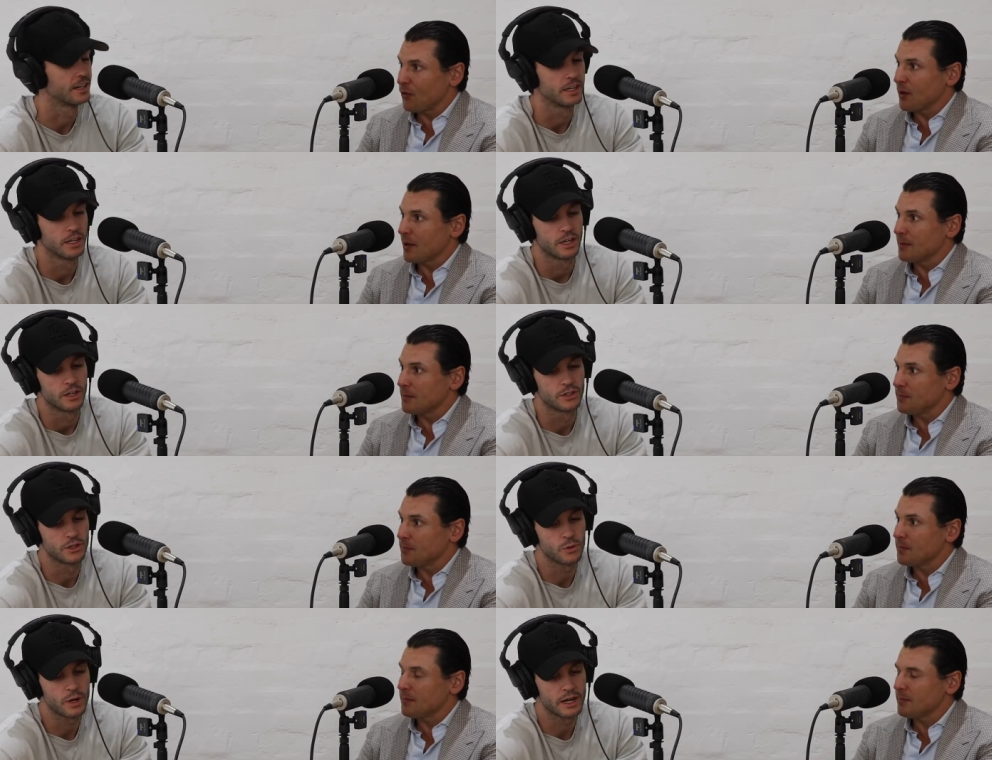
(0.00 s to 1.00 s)
Speaker 1: Definitely. Do
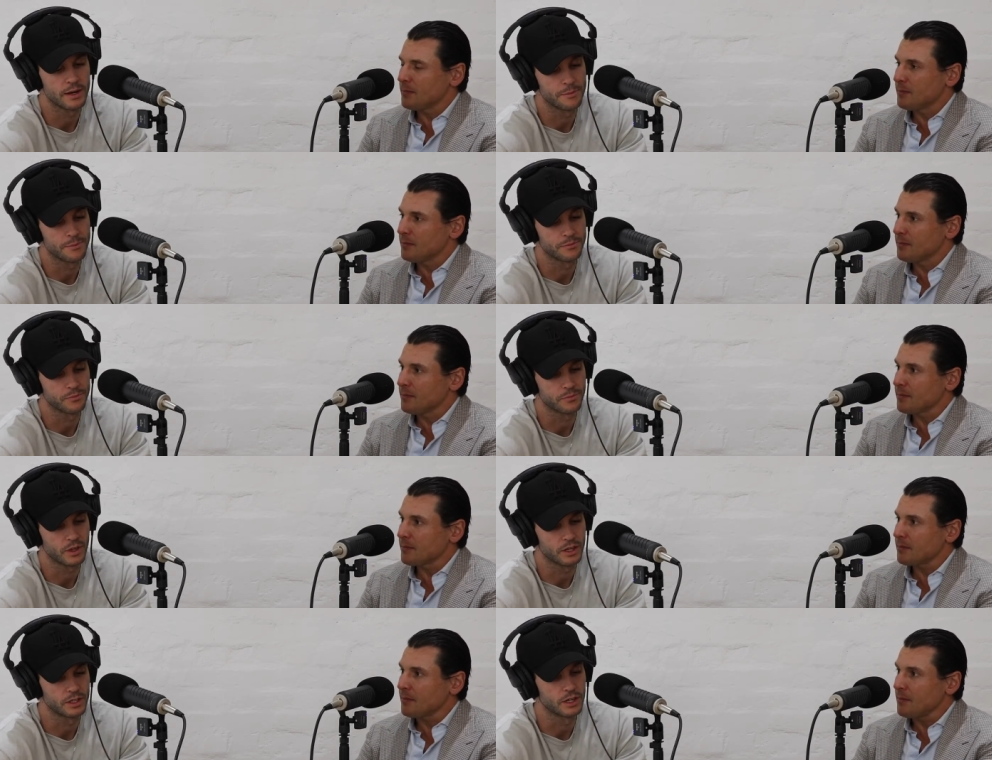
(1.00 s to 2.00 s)
you um
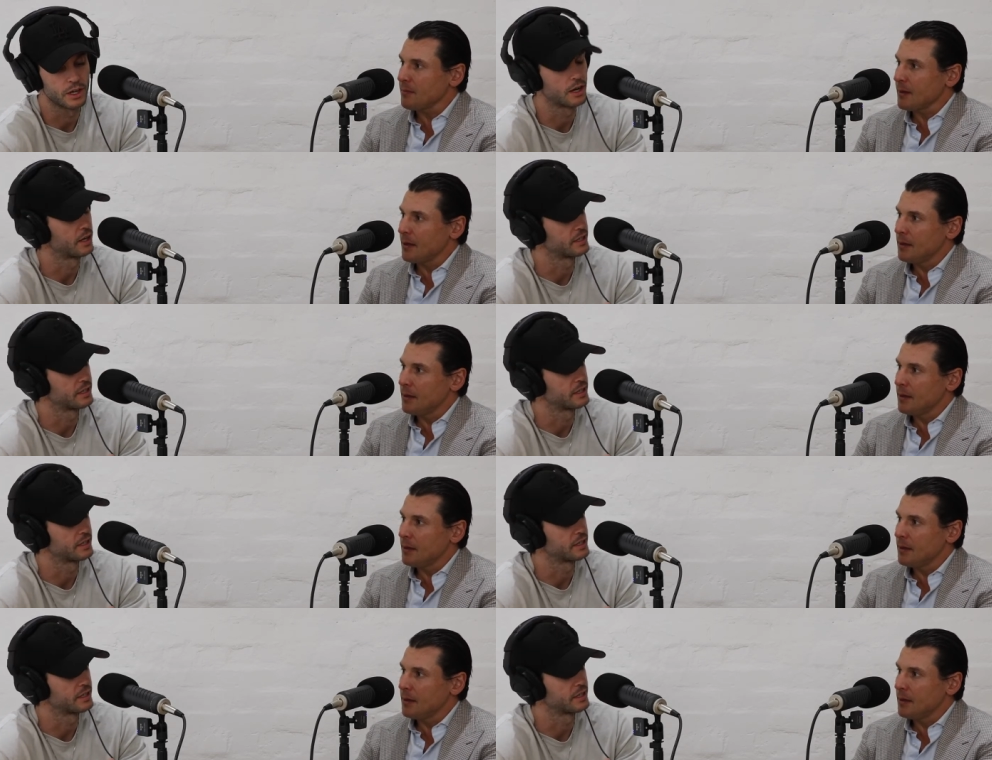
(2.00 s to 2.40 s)
uh,